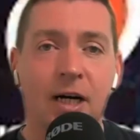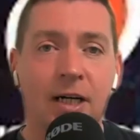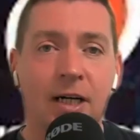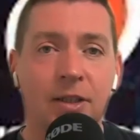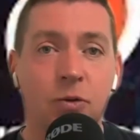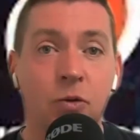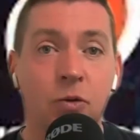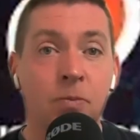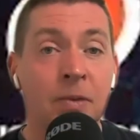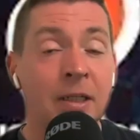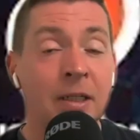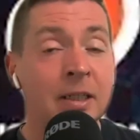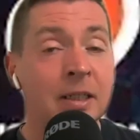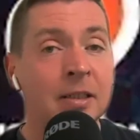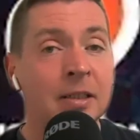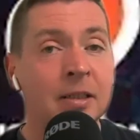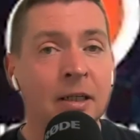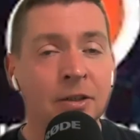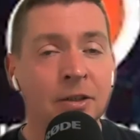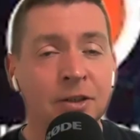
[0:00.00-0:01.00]
at the
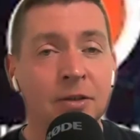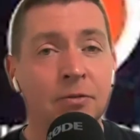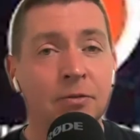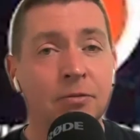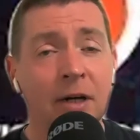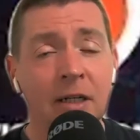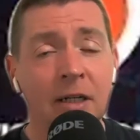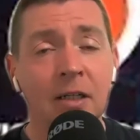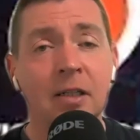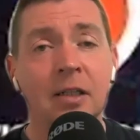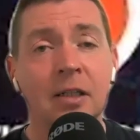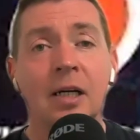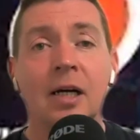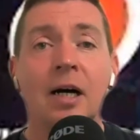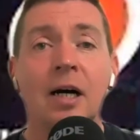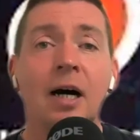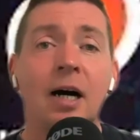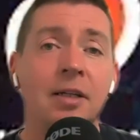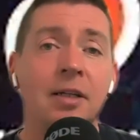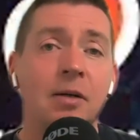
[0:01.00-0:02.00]
Romanian National Final.
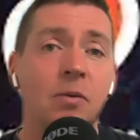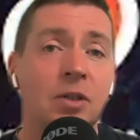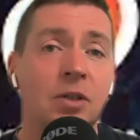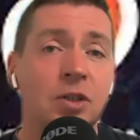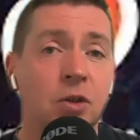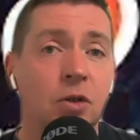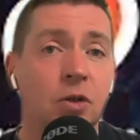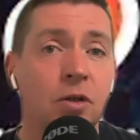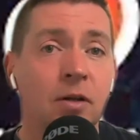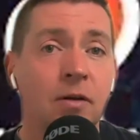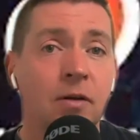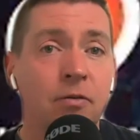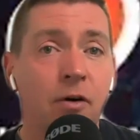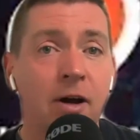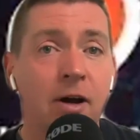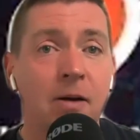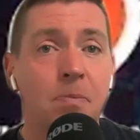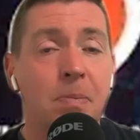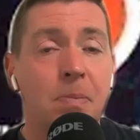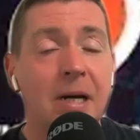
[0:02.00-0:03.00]
And I wish her the
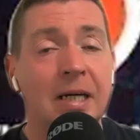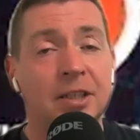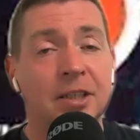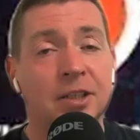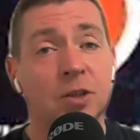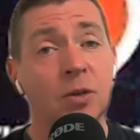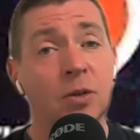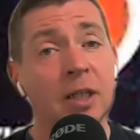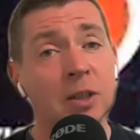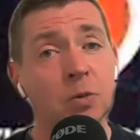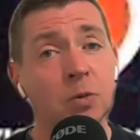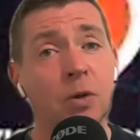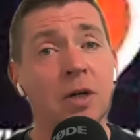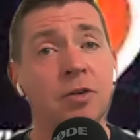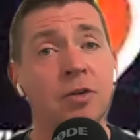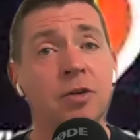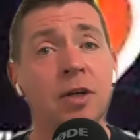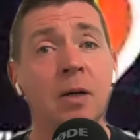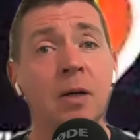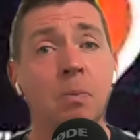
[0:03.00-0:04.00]
very best. So that's what I
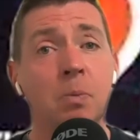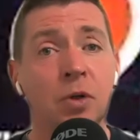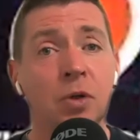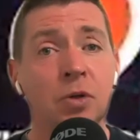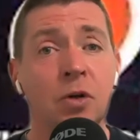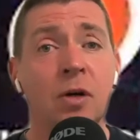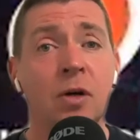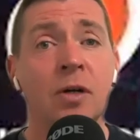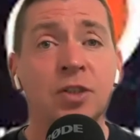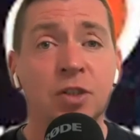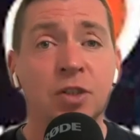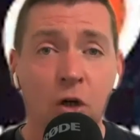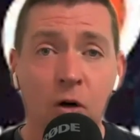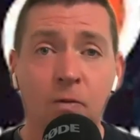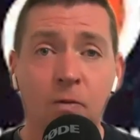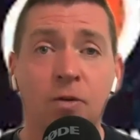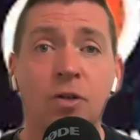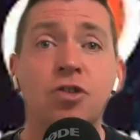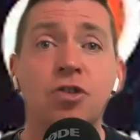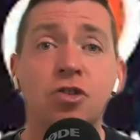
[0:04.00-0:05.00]
think. But now it's
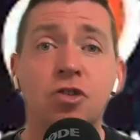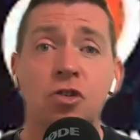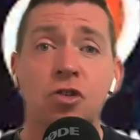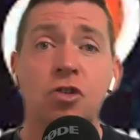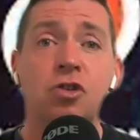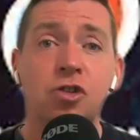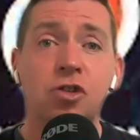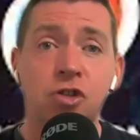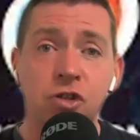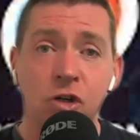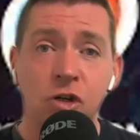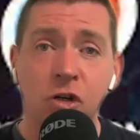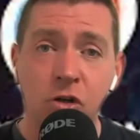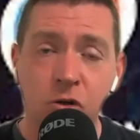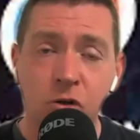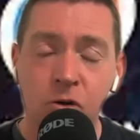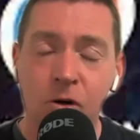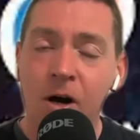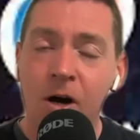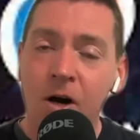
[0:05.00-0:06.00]
over to
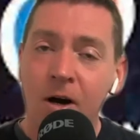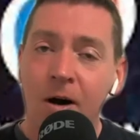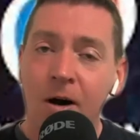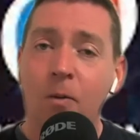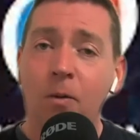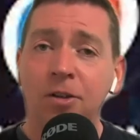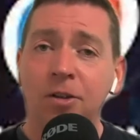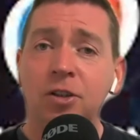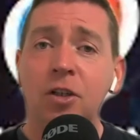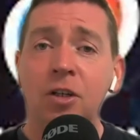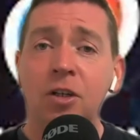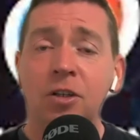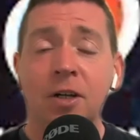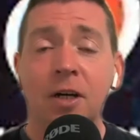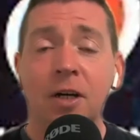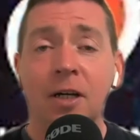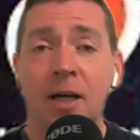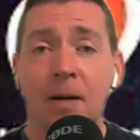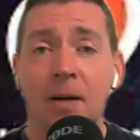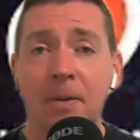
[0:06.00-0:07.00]
you. What do you
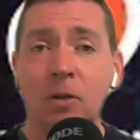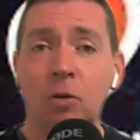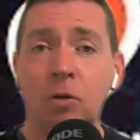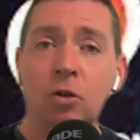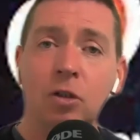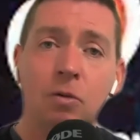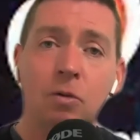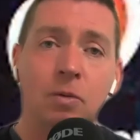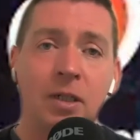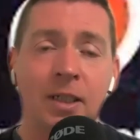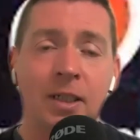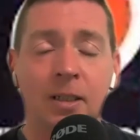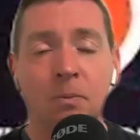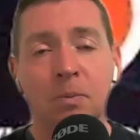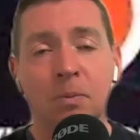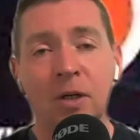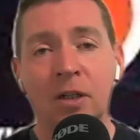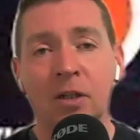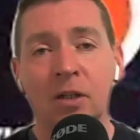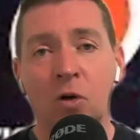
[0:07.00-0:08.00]
think? Let me know your rating
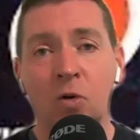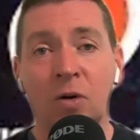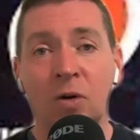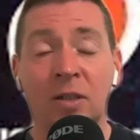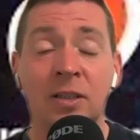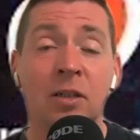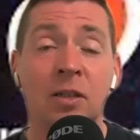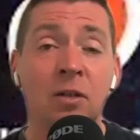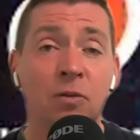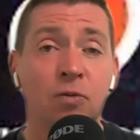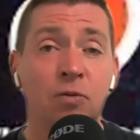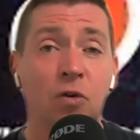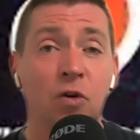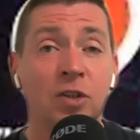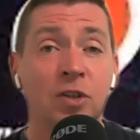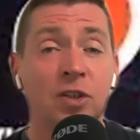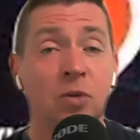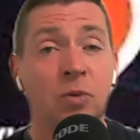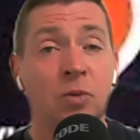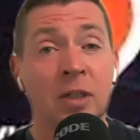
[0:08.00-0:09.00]
below, and I look
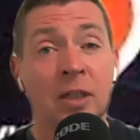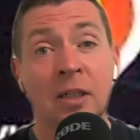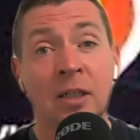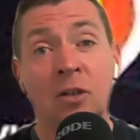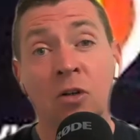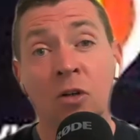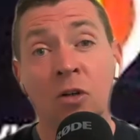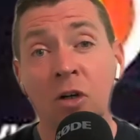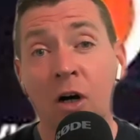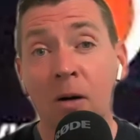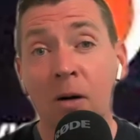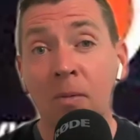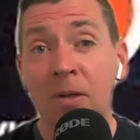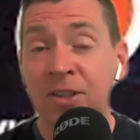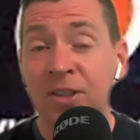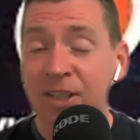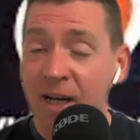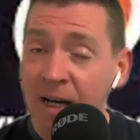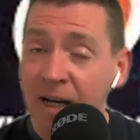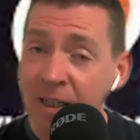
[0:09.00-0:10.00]
forward to reading your
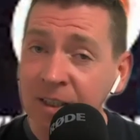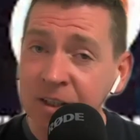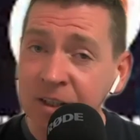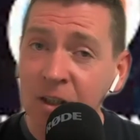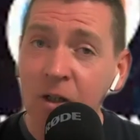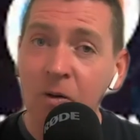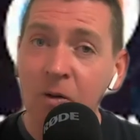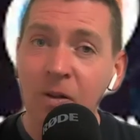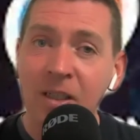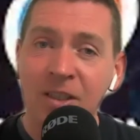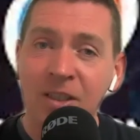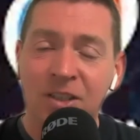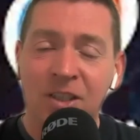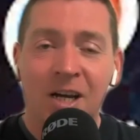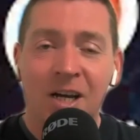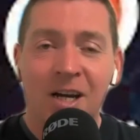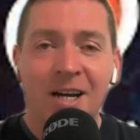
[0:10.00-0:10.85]
comments, as always,